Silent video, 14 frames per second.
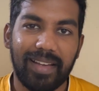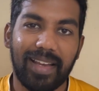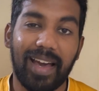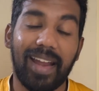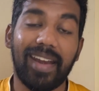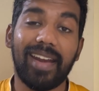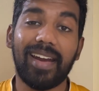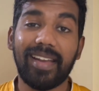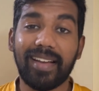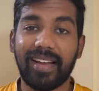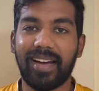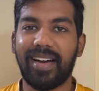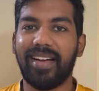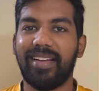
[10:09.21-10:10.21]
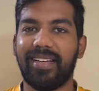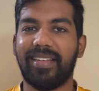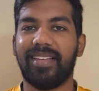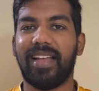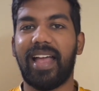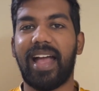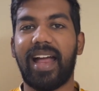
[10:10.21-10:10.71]
Karnataka
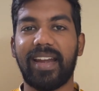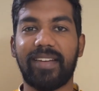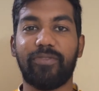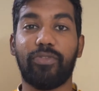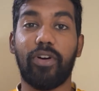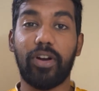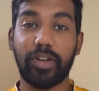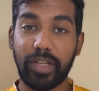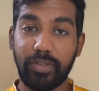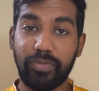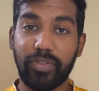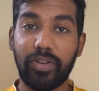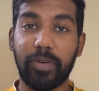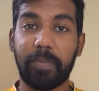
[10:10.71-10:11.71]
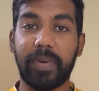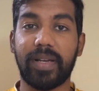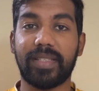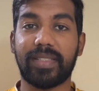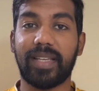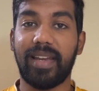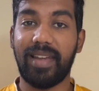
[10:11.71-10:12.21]
had
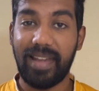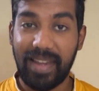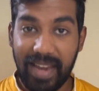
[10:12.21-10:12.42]
44%